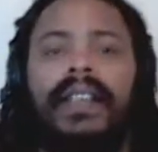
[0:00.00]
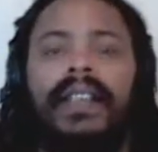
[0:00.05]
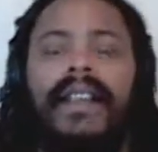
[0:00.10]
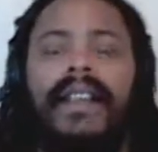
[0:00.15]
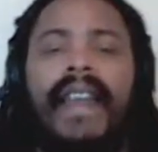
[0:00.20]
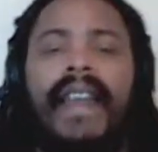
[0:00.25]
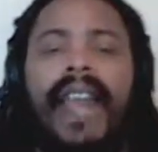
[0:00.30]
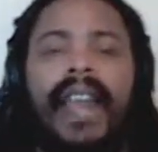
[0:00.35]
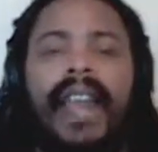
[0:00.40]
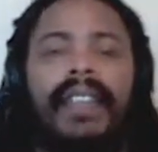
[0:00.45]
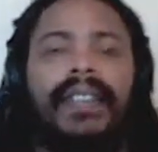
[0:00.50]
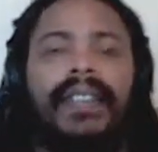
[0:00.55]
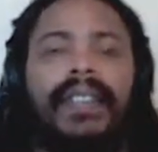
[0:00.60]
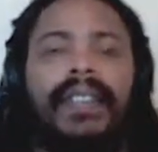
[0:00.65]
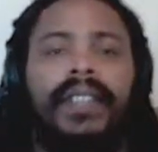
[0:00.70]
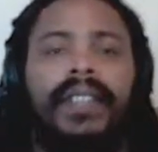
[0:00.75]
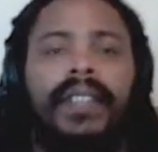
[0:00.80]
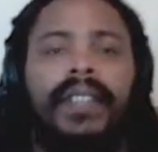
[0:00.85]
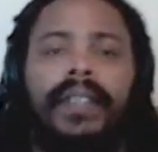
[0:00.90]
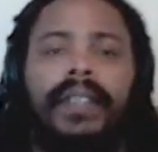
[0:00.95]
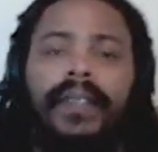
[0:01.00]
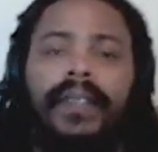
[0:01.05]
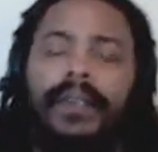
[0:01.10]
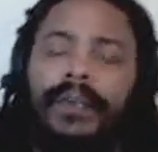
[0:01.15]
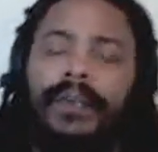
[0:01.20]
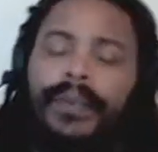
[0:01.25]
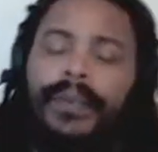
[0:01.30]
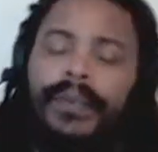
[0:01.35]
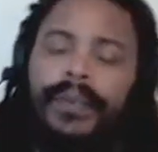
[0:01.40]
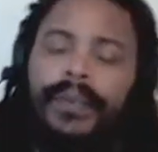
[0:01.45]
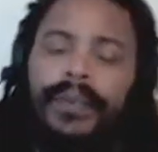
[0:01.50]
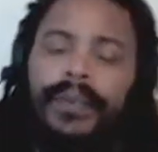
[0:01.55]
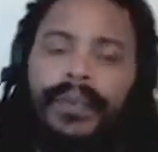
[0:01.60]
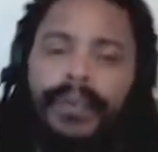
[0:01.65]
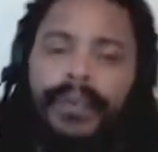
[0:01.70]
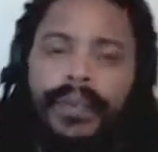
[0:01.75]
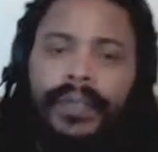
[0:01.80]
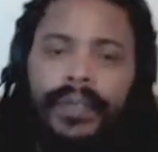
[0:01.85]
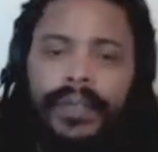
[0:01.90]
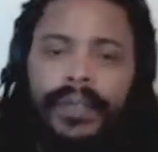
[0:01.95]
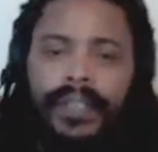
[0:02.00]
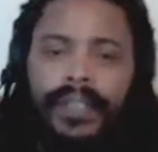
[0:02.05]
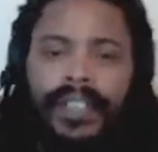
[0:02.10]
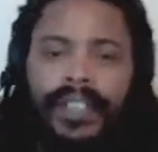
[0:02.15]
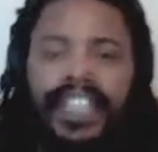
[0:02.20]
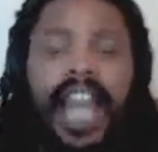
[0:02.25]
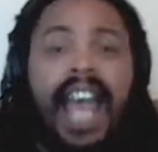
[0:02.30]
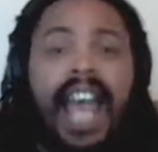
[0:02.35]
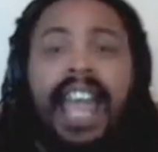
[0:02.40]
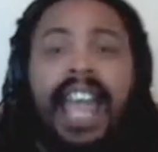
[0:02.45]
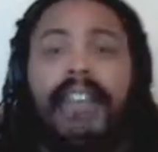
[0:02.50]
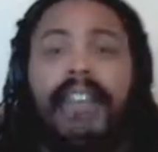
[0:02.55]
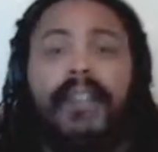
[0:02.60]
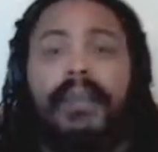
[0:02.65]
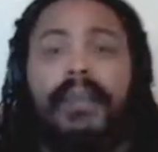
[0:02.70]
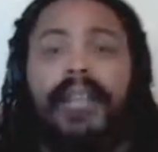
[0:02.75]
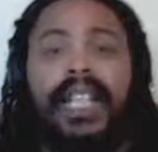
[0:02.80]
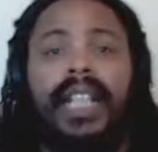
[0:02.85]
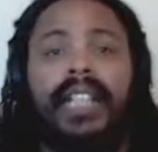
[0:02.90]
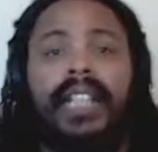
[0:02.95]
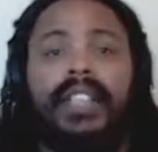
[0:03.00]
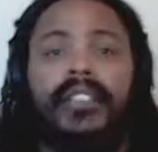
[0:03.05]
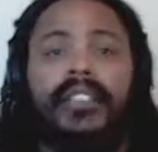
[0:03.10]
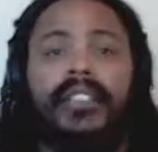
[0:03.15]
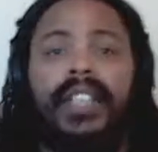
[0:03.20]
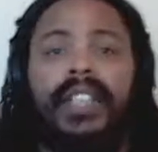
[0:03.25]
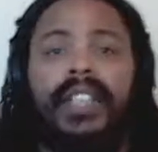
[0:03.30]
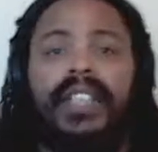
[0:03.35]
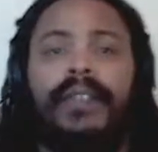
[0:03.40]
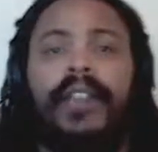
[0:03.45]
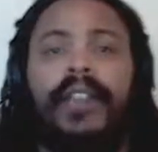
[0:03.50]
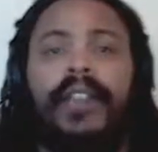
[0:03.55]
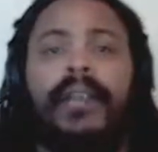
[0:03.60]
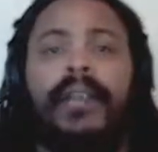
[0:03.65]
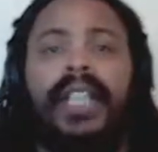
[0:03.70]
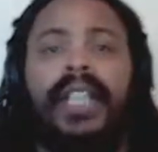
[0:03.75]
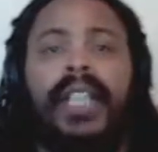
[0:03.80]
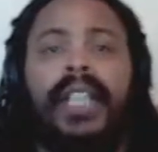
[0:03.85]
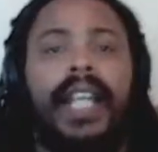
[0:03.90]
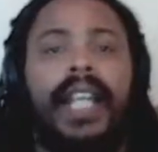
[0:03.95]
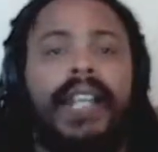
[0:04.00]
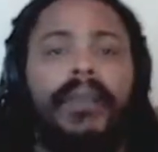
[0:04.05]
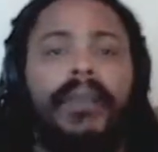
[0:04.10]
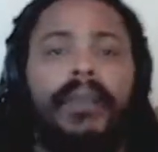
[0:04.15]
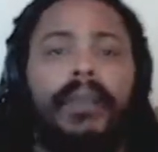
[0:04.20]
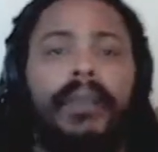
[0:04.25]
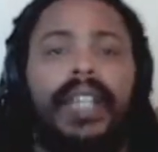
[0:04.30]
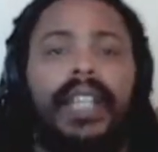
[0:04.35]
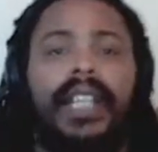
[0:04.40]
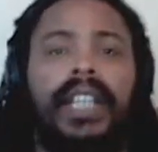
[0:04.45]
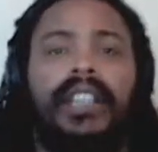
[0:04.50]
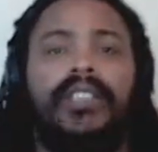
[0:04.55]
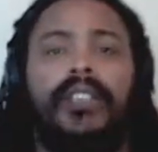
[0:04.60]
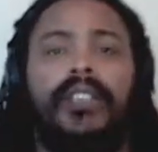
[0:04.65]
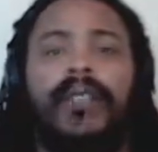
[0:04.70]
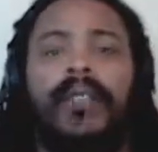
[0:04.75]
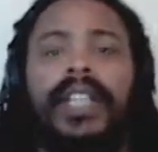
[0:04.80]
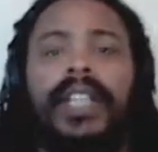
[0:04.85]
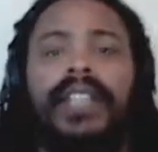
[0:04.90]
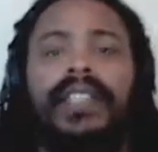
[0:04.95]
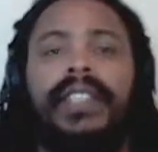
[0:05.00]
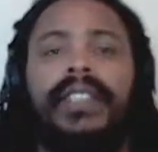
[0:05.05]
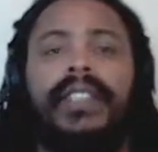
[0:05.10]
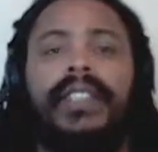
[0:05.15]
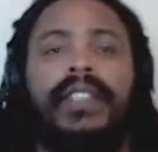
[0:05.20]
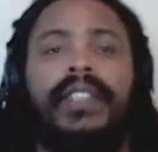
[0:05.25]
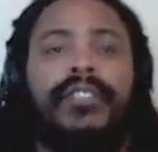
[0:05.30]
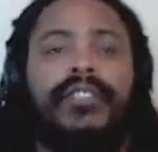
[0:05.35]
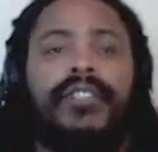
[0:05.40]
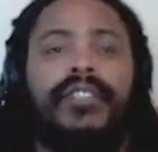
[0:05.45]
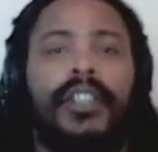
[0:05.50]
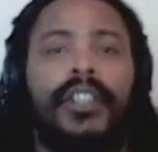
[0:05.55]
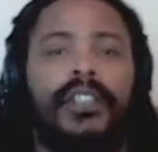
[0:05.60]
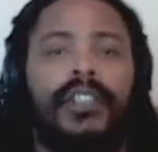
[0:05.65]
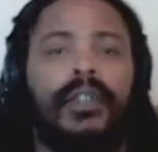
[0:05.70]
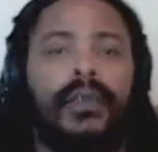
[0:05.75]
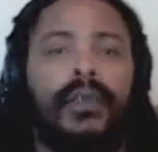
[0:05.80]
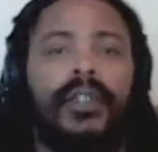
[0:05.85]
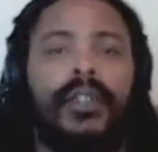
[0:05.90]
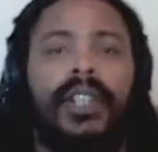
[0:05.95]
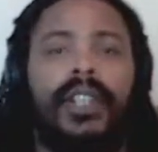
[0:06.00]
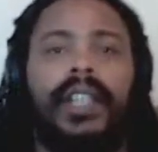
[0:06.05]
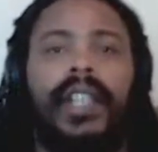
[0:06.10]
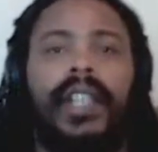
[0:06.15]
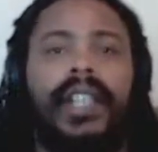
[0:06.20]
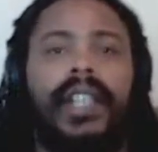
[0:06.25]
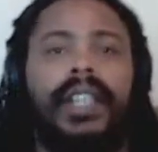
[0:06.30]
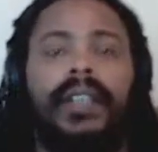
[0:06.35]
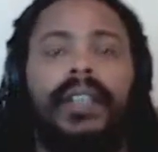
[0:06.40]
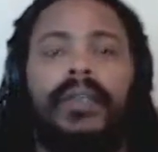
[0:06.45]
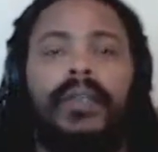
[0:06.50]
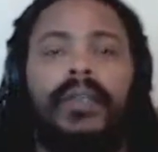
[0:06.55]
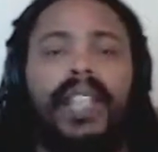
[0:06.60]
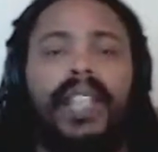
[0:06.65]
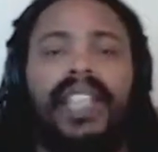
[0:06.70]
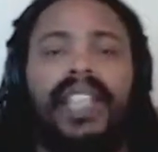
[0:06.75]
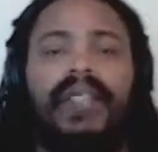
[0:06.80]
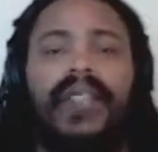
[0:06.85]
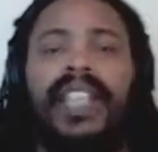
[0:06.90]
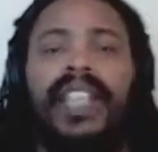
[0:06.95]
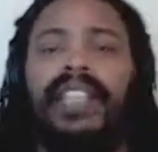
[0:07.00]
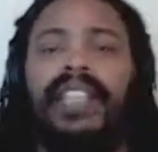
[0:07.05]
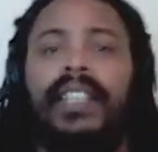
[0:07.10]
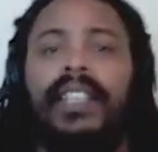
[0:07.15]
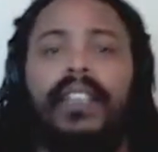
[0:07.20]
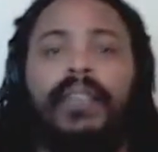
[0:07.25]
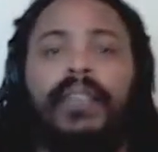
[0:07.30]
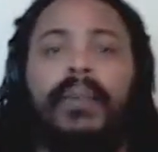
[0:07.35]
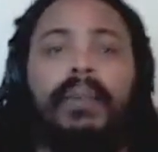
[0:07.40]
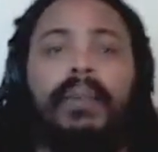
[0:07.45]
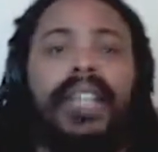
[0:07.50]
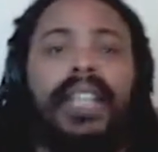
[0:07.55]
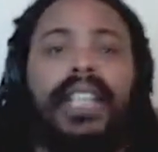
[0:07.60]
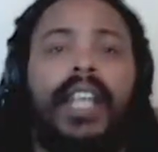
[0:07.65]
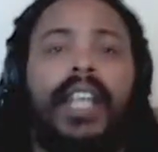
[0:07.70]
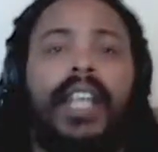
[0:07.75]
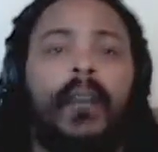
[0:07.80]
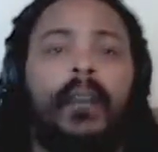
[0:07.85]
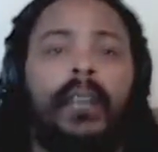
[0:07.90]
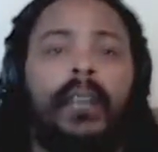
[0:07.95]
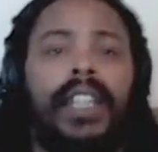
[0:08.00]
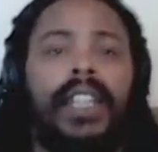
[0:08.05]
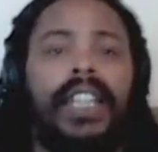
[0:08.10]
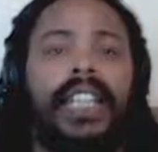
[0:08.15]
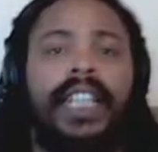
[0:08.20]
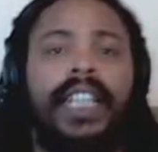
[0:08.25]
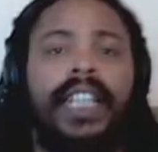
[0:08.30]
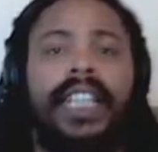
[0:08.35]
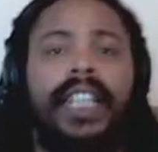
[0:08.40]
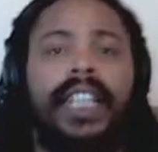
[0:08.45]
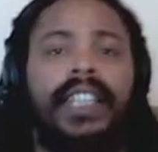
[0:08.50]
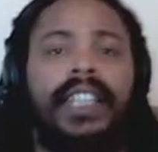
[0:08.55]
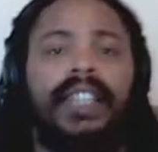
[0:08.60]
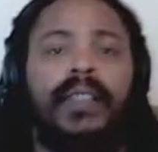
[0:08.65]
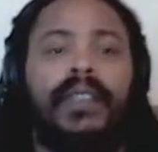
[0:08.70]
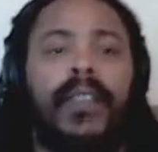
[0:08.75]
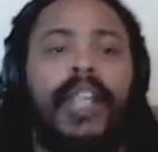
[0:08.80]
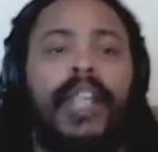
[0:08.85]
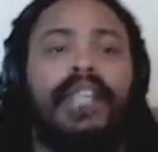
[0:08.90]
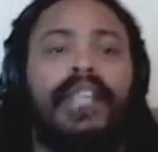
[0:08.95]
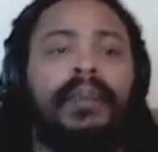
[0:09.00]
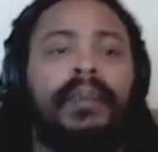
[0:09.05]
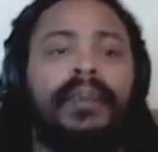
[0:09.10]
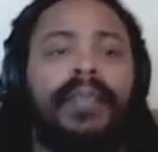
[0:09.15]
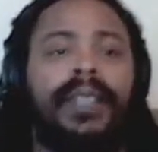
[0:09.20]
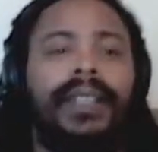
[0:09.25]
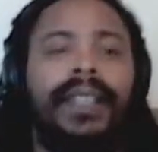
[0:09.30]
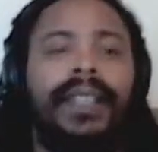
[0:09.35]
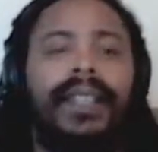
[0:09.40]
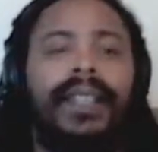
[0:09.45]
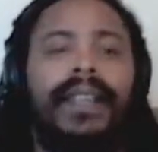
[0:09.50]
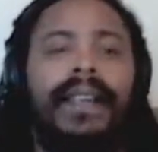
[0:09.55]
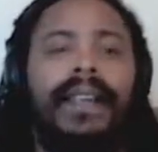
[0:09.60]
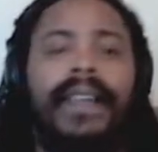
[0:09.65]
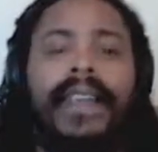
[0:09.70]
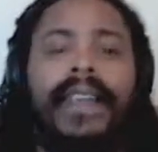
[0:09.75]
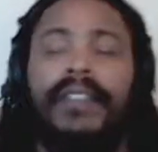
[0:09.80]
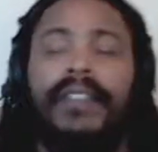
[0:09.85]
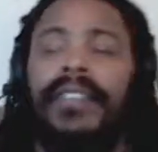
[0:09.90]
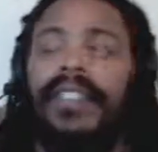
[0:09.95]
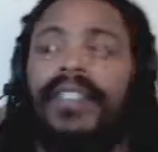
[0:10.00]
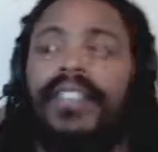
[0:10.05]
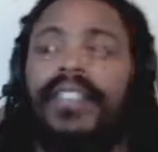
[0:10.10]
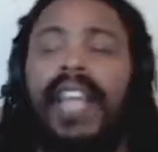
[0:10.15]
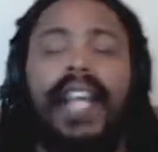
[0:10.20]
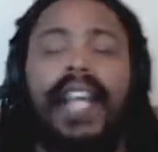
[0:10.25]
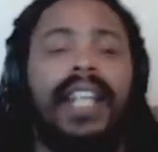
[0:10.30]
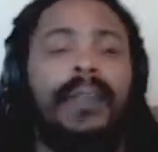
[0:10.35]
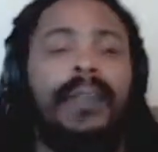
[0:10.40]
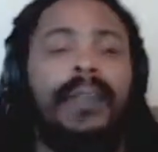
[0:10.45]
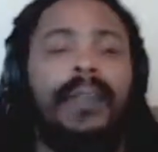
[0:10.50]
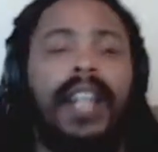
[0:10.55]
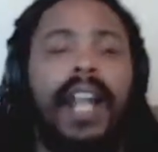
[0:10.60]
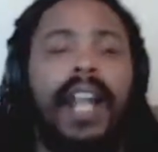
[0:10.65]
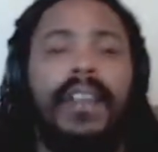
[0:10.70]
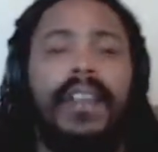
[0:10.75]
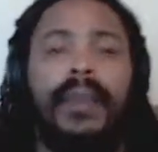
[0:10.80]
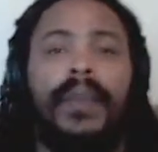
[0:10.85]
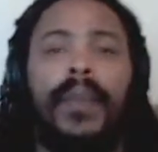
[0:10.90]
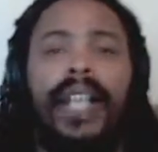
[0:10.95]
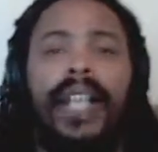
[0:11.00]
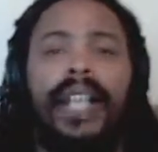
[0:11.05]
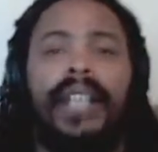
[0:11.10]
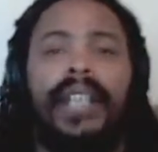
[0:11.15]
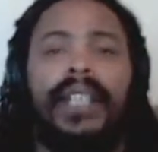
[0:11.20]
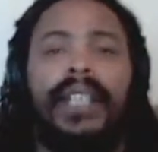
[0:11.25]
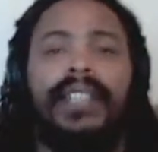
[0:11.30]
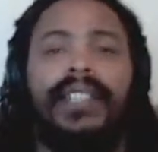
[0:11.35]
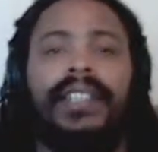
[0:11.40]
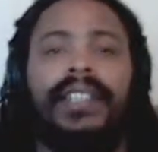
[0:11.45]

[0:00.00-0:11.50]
And not everybody enjoys farming, not everybody enjoys construction work, and let's face it, those would be the only things available if society were not the way it is.